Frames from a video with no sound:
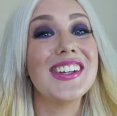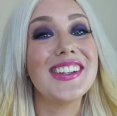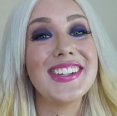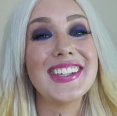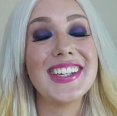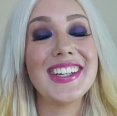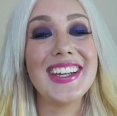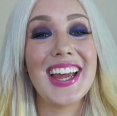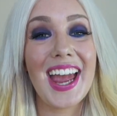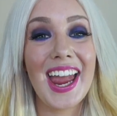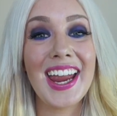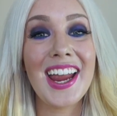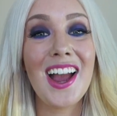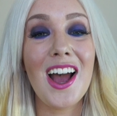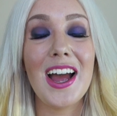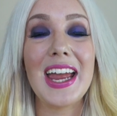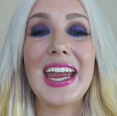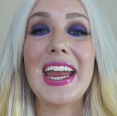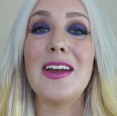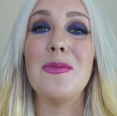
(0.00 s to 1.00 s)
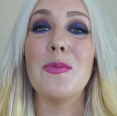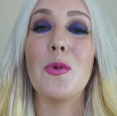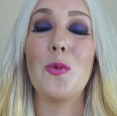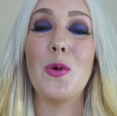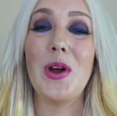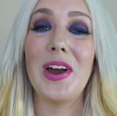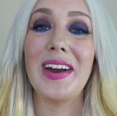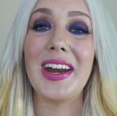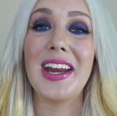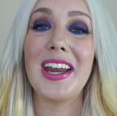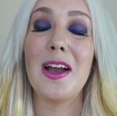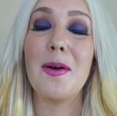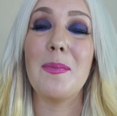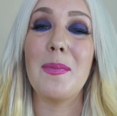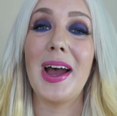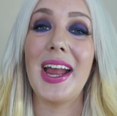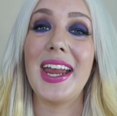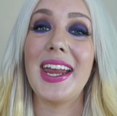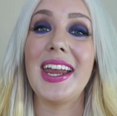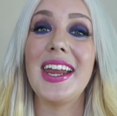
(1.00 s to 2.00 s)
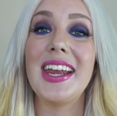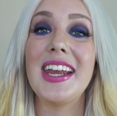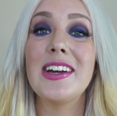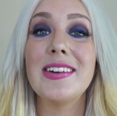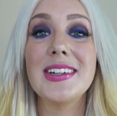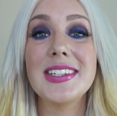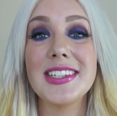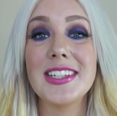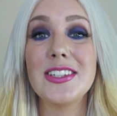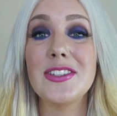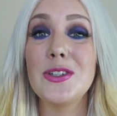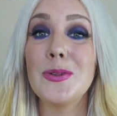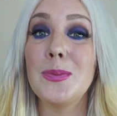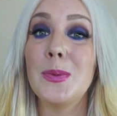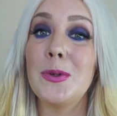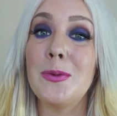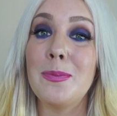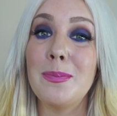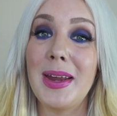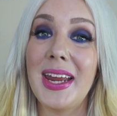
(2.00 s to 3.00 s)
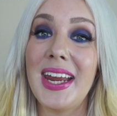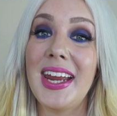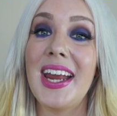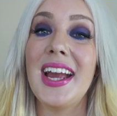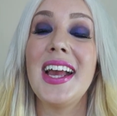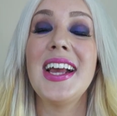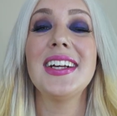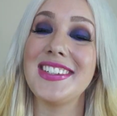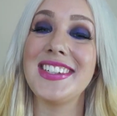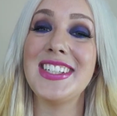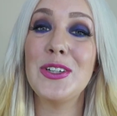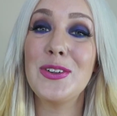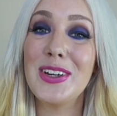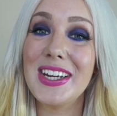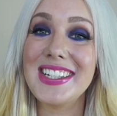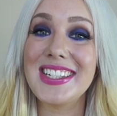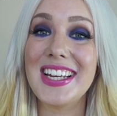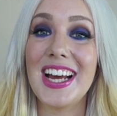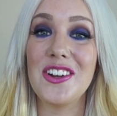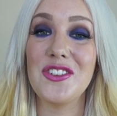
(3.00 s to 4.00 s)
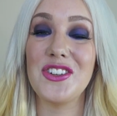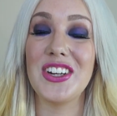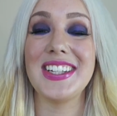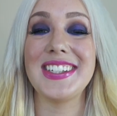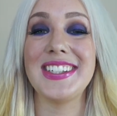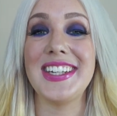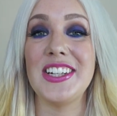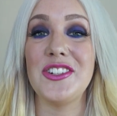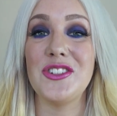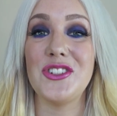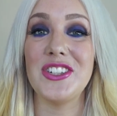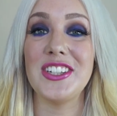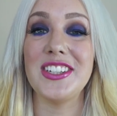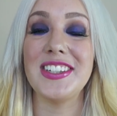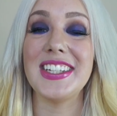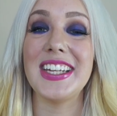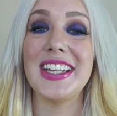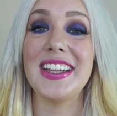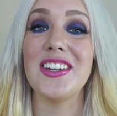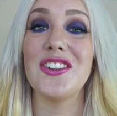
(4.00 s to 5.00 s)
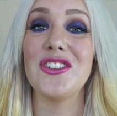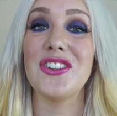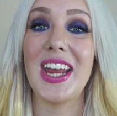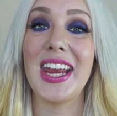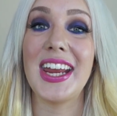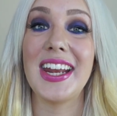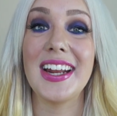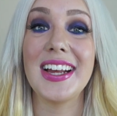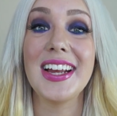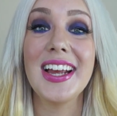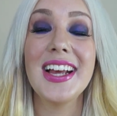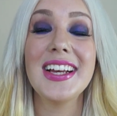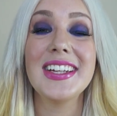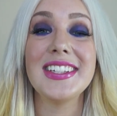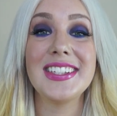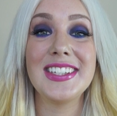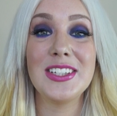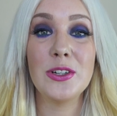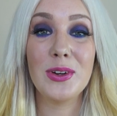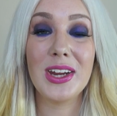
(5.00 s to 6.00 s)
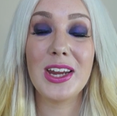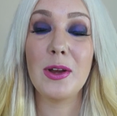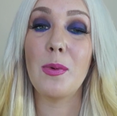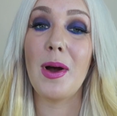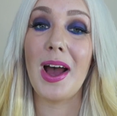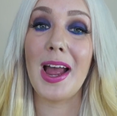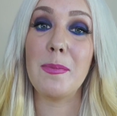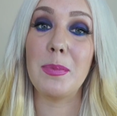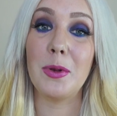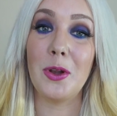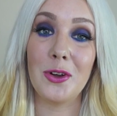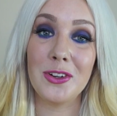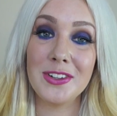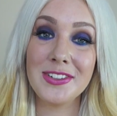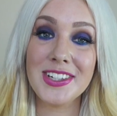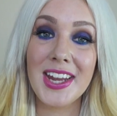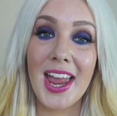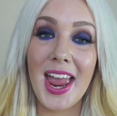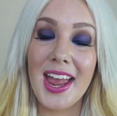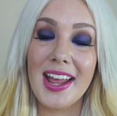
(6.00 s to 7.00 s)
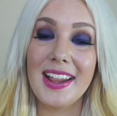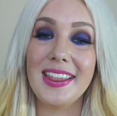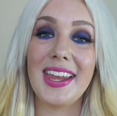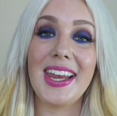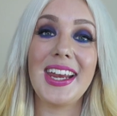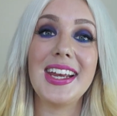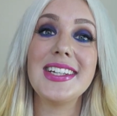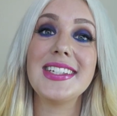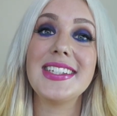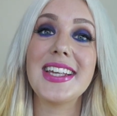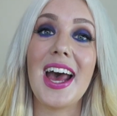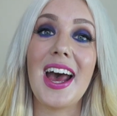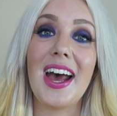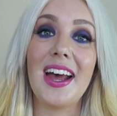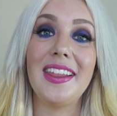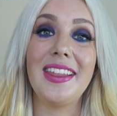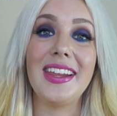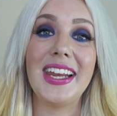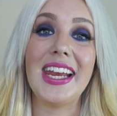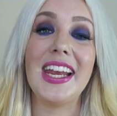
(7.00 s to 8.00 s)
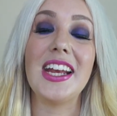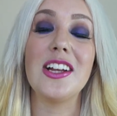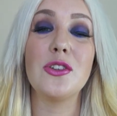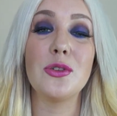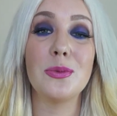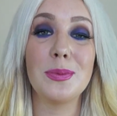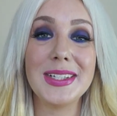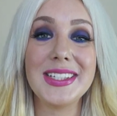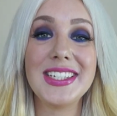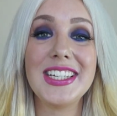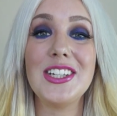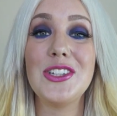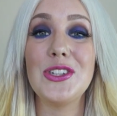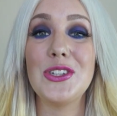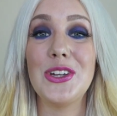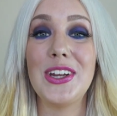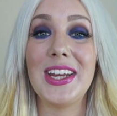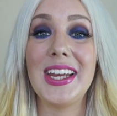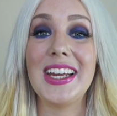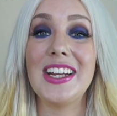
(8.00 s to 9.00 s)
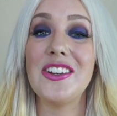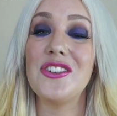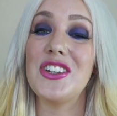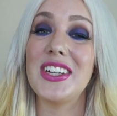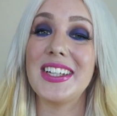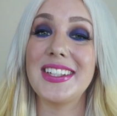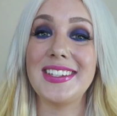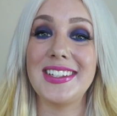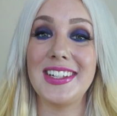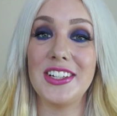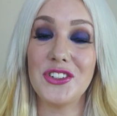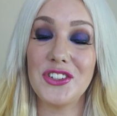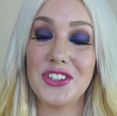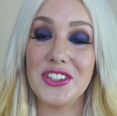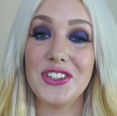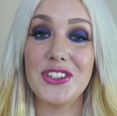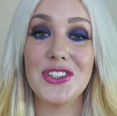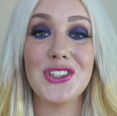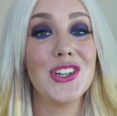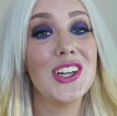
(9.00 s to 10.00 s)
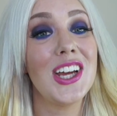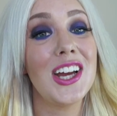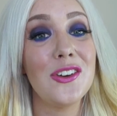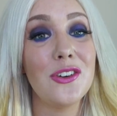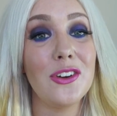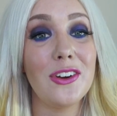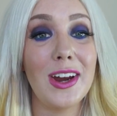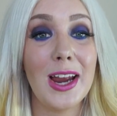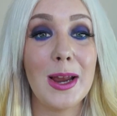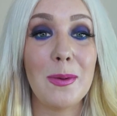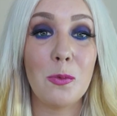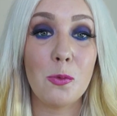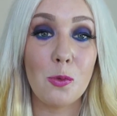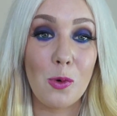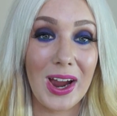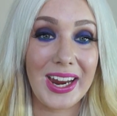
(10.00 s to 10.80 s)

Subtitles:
today I am wearing my Irresistible Me Silky Touch extensions in the shade Silky White Blonde. These are the 22-inch extensions, 200 gram